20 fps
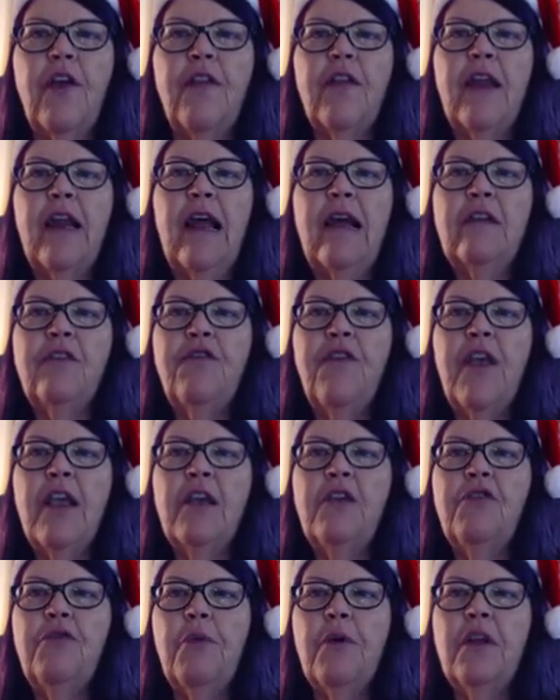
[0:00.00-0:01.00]
on the Las
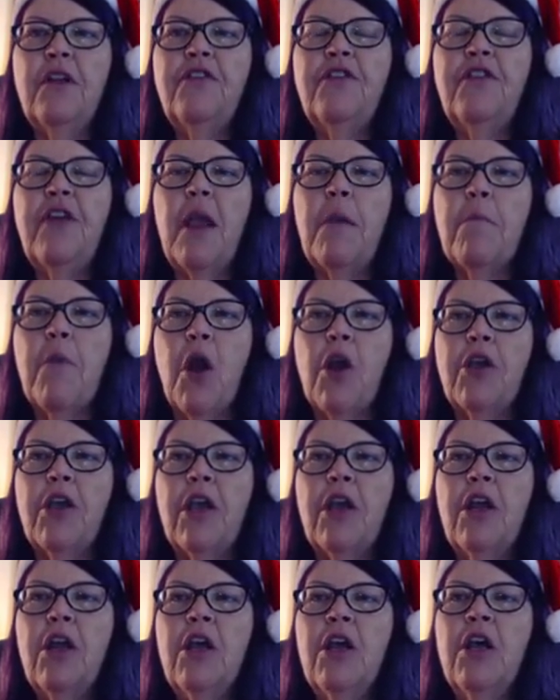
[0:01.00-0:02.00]
Vegas real estate
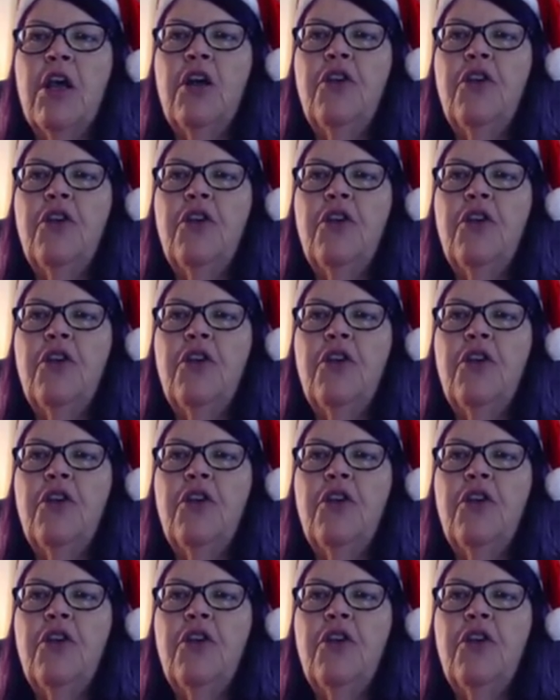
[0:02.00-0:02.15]
market